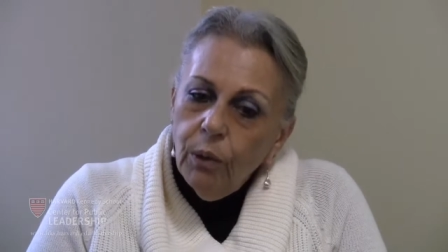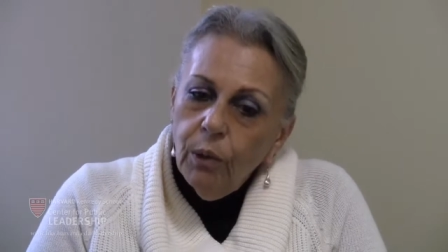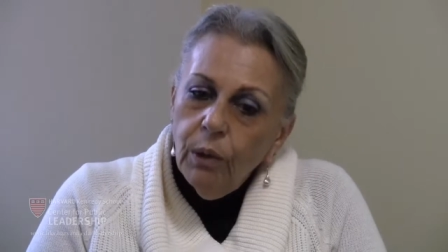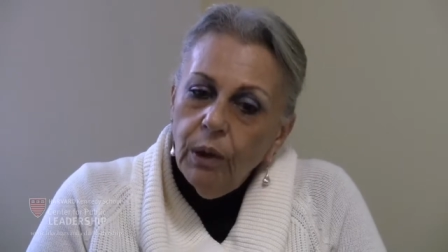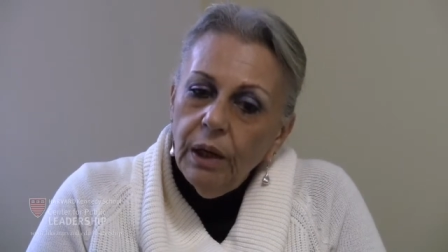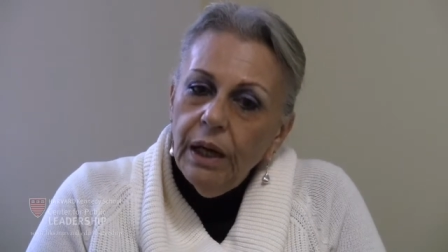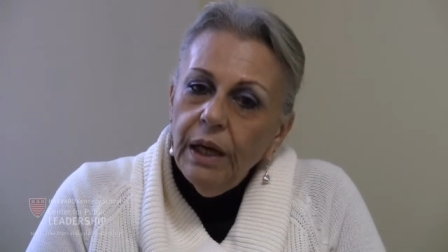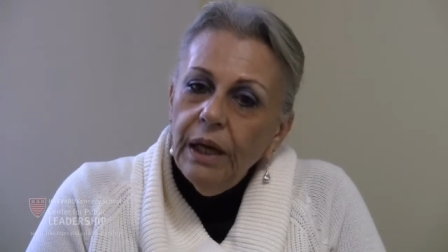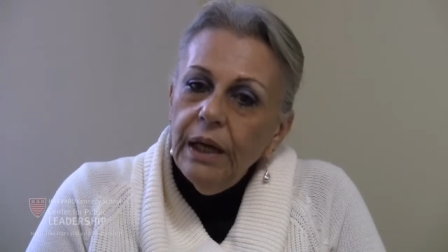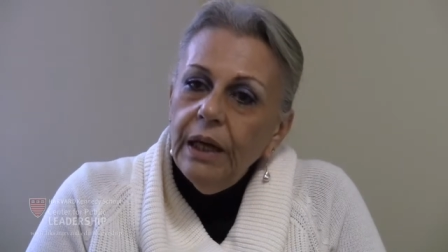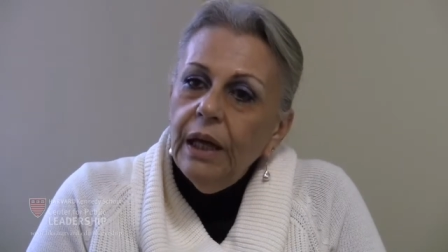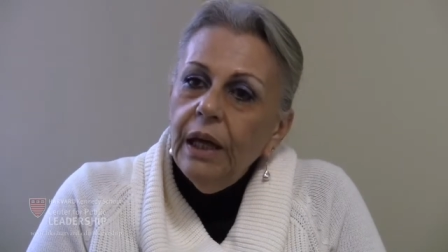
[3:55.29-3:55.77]

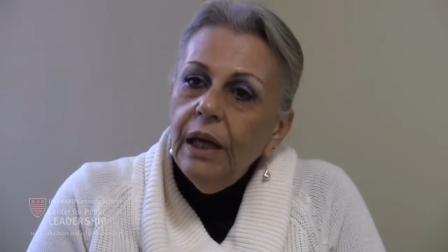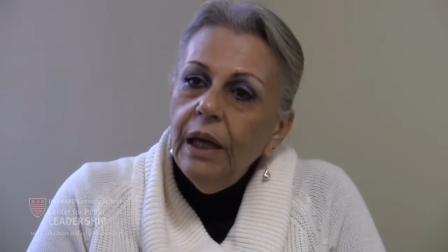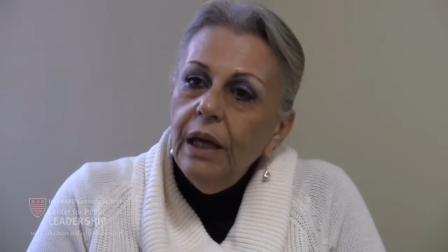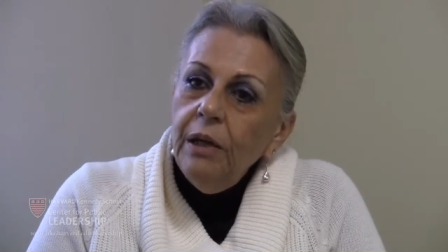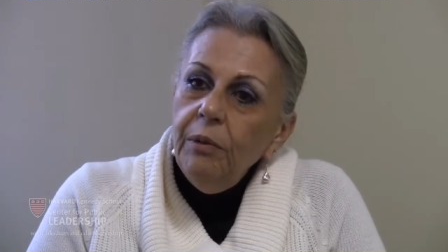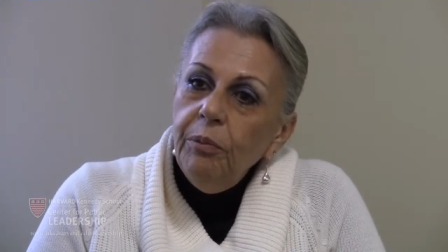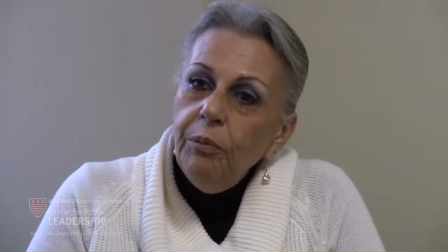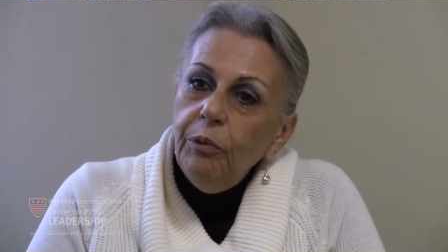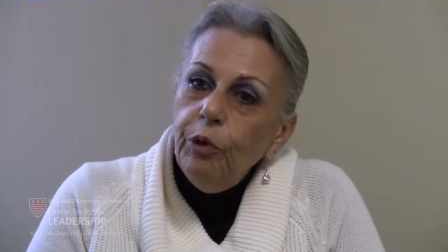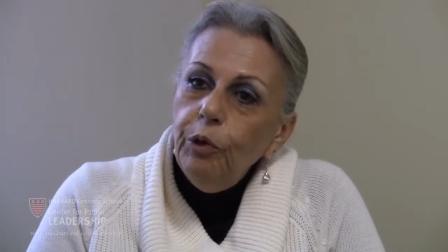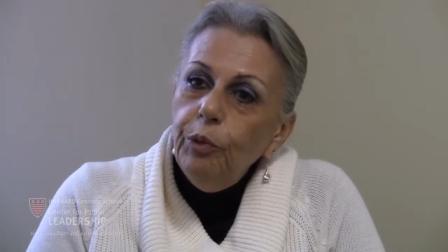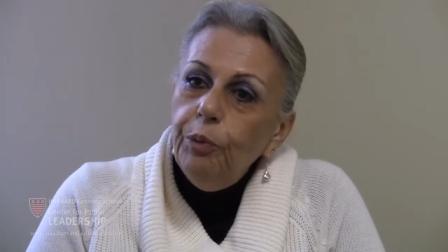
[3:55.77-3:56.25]
when I
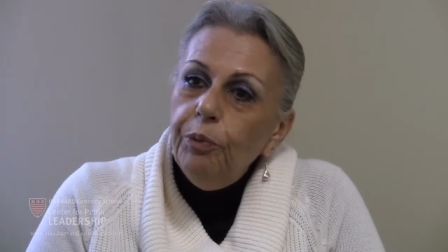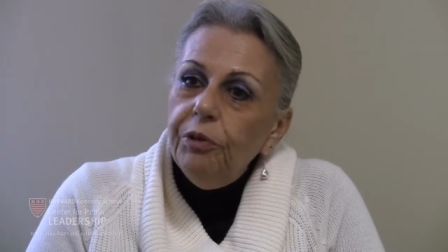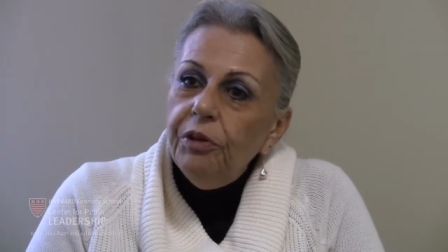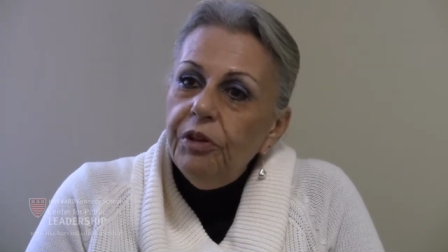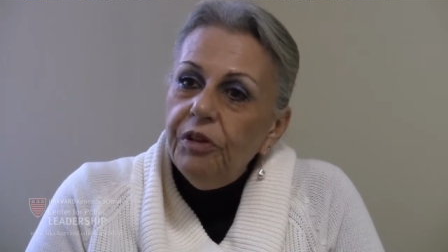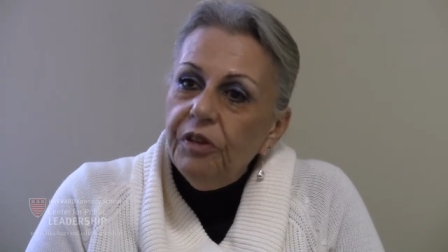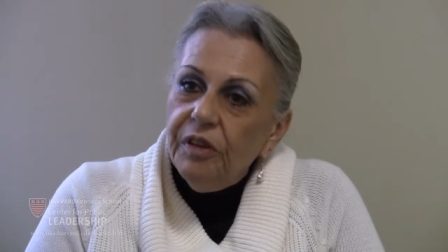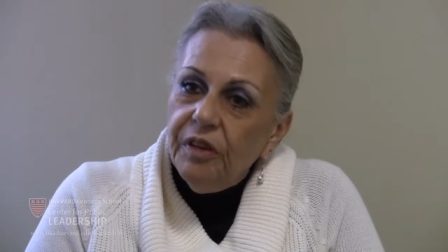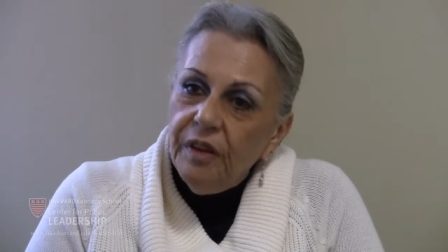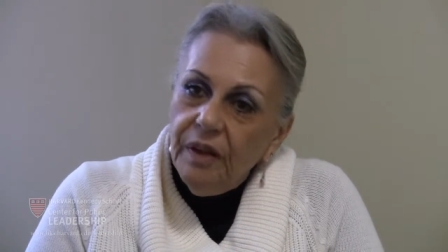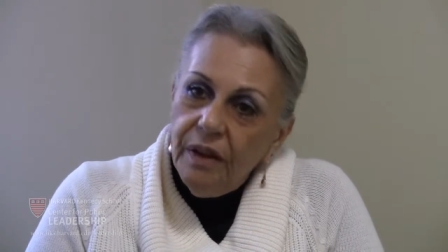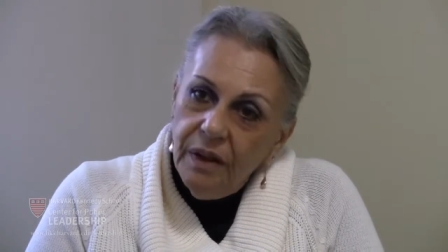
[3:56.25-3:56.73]
came to
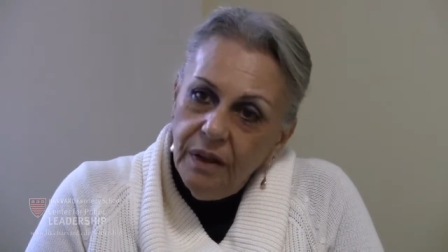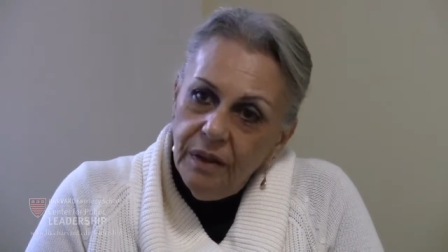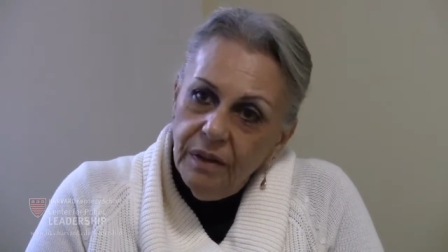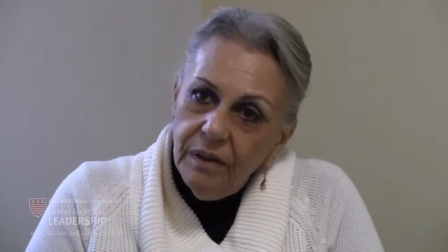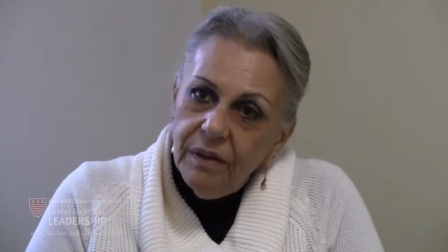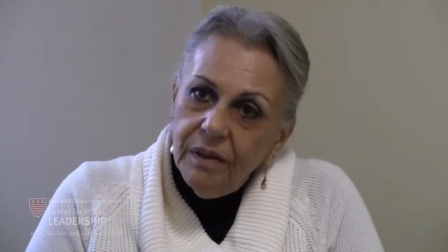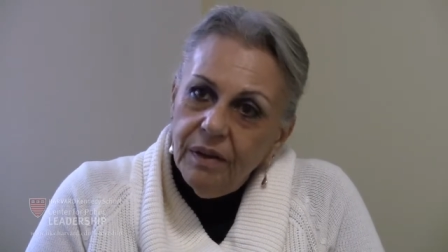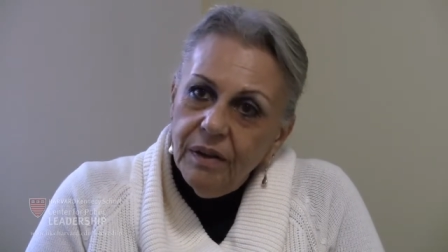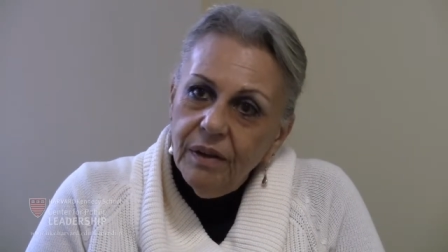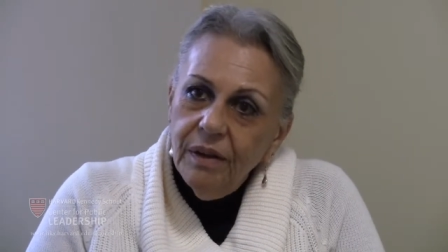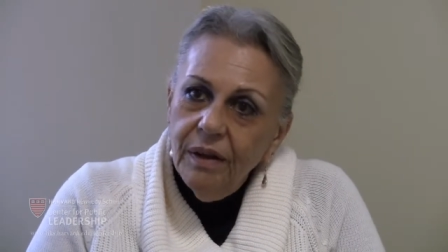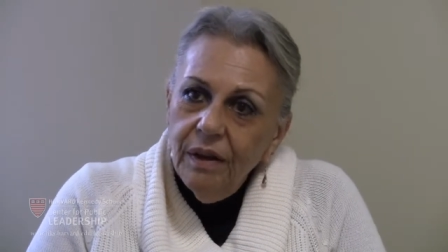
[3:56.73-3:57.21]

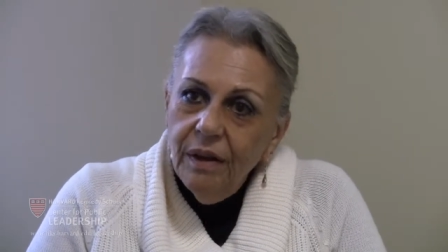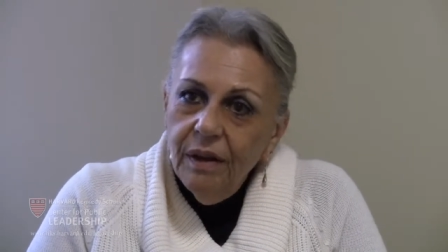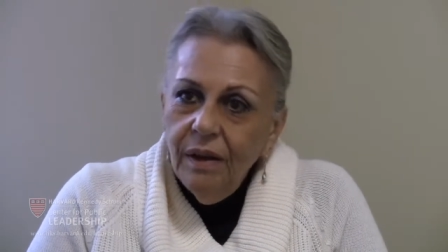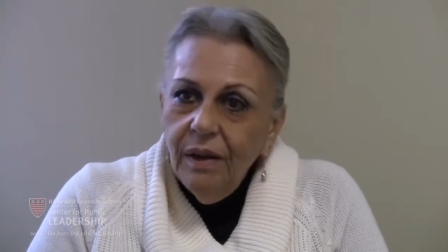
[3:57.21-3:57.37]
present